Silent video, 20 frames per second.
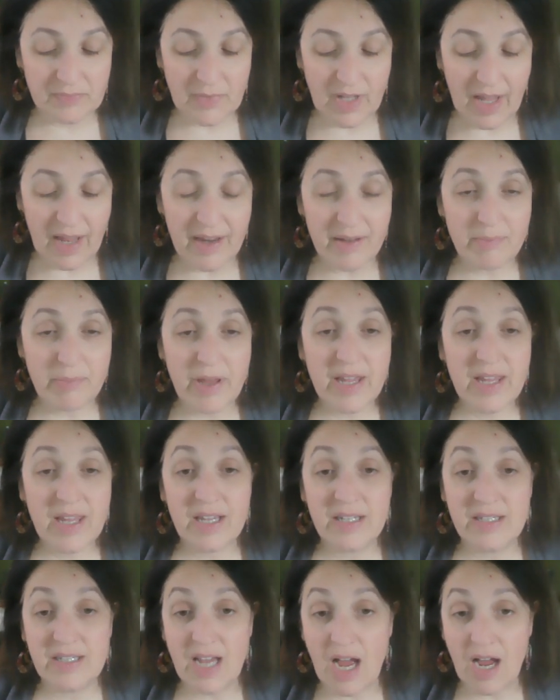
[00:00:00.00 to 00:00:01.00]
and pick
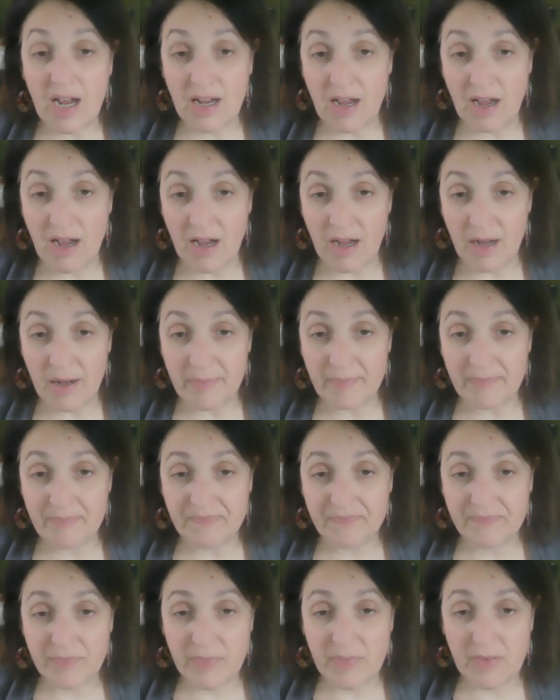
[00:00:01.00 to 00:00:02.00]
a .com
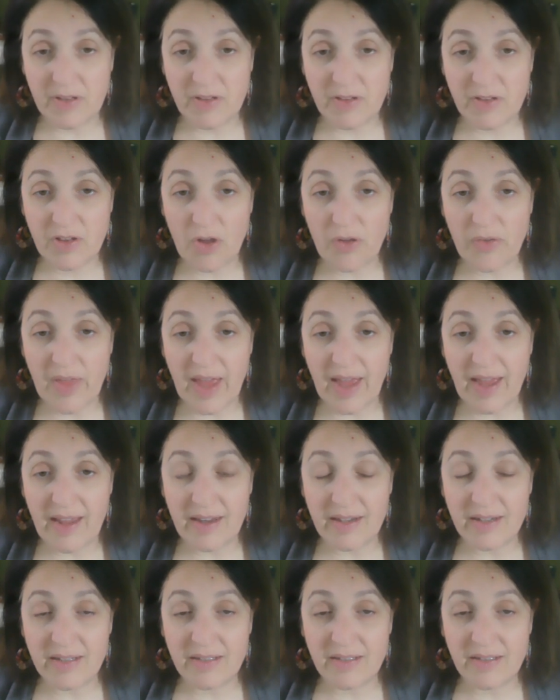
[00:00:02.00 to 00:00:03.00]
so
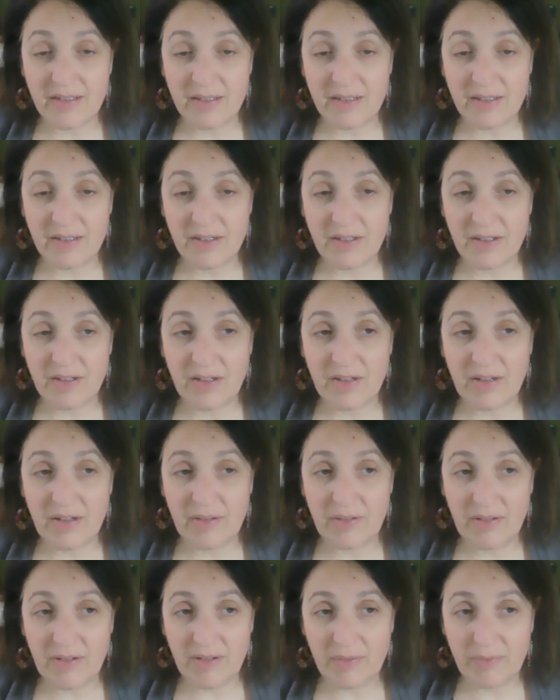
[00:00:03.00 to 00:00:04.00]
that
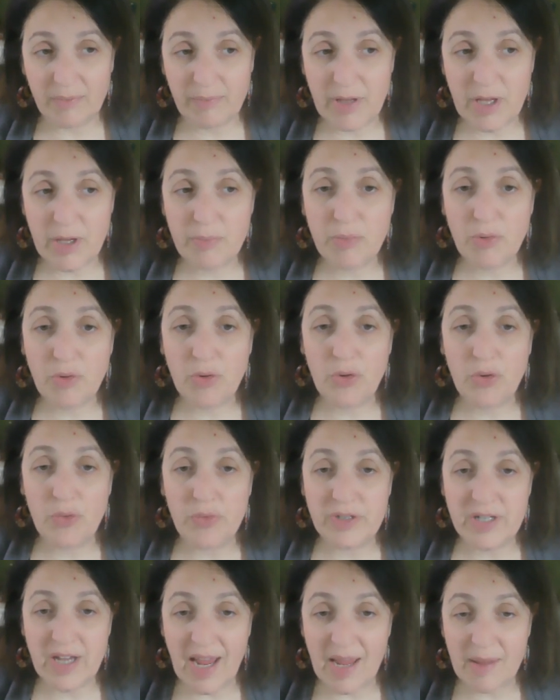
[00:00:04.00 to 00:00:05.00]
people who
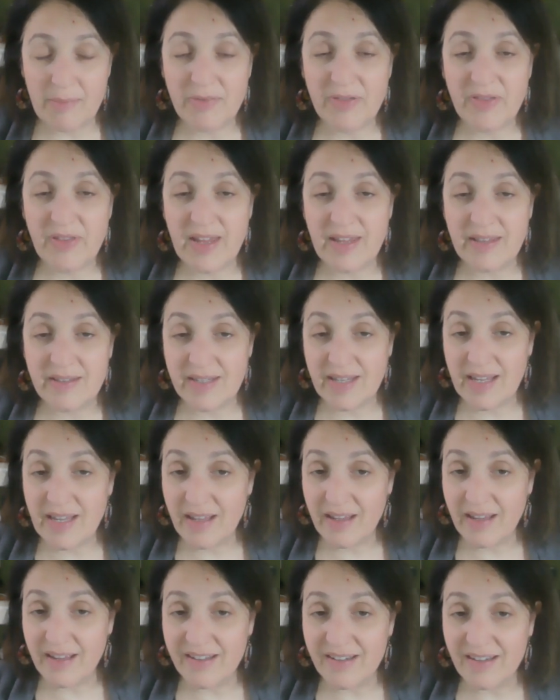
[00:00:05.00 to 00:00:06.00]
type things
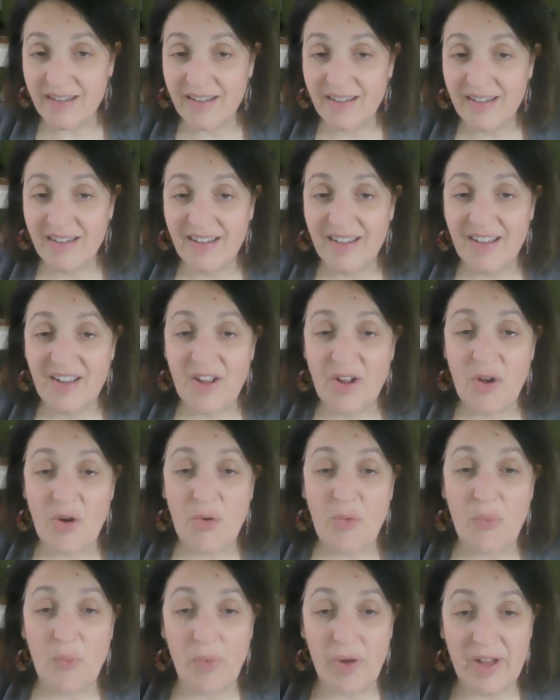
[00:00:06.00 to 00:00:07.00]
in
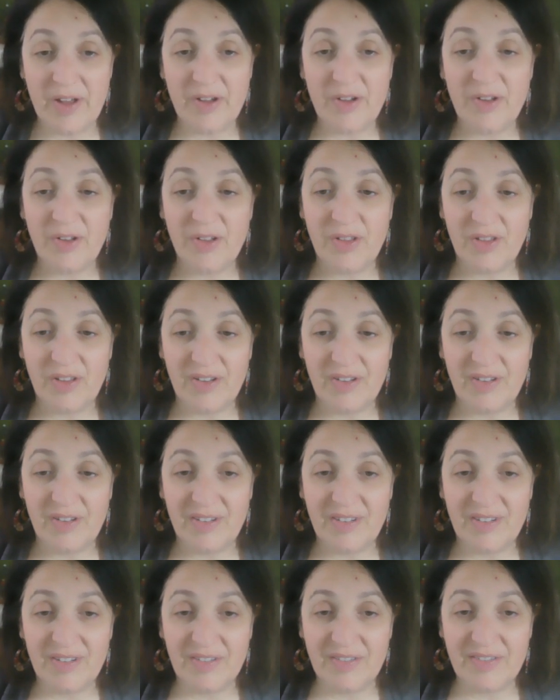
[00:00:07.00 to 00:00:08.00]
will
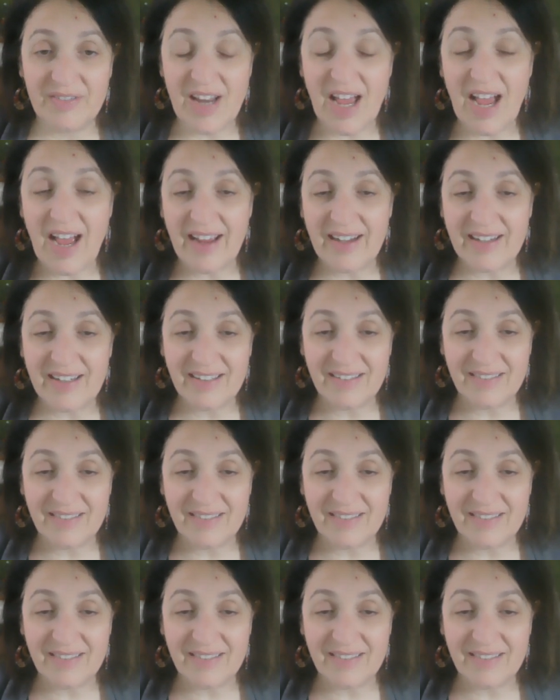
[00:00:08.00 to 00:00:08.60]
not